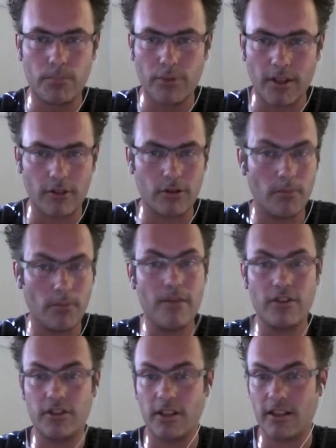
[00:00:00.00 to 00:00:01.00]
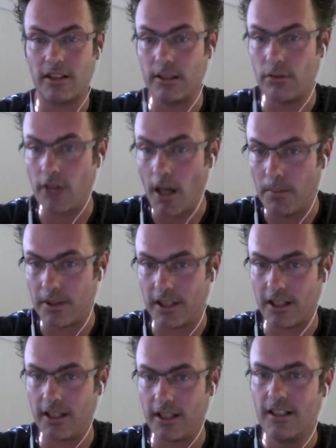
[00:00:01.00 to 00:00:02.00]
product, or maybe even start a new
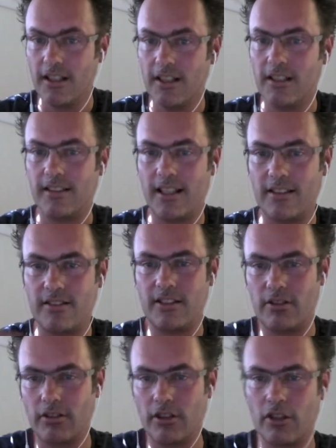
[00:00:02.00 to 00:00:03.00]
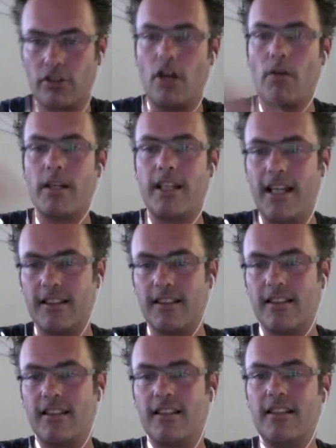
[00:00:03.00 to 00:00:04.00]
company that is going to grow again.
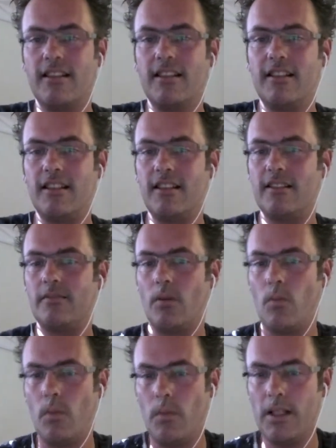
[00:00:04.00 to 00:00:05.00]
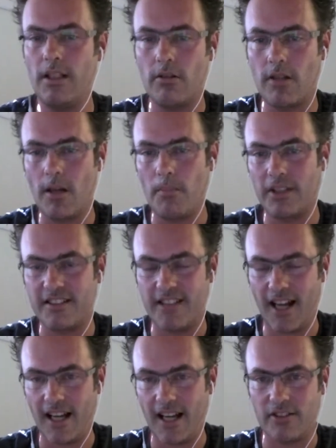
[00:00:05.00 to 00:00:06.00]
We know companies
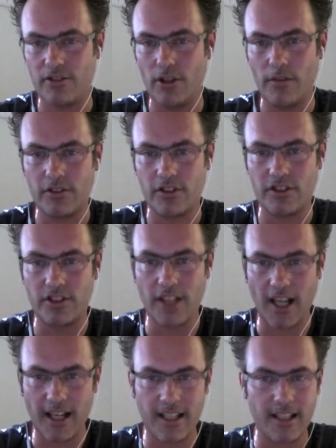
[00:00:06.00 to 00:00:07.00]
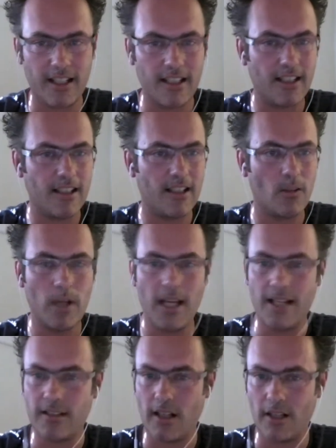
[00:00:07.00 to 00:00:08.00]
die, services die. We
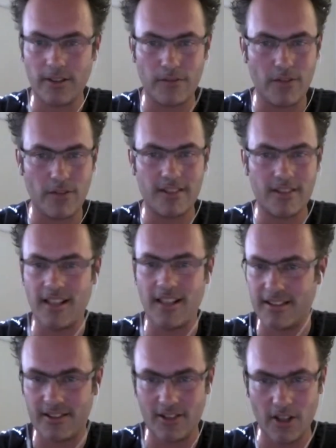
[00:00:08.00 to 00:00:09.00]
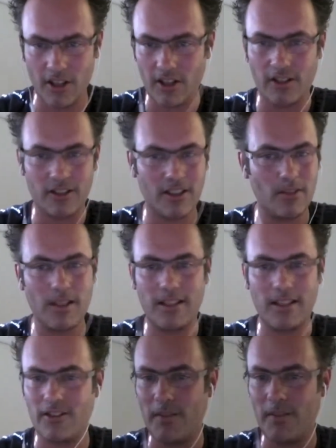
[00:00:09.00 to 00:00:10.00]
had Alta Vista, it's gone. And there are
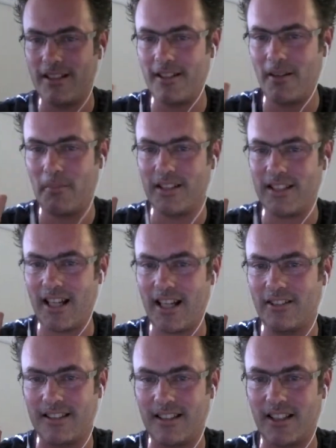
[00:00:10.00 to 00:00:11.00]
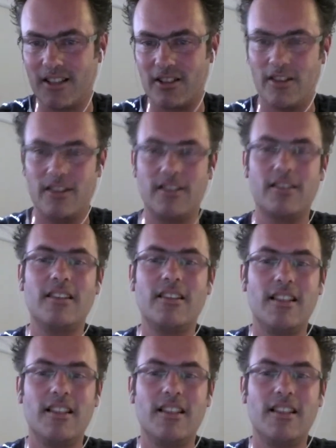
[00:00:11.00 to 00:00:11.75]
so many companies out there that are gone.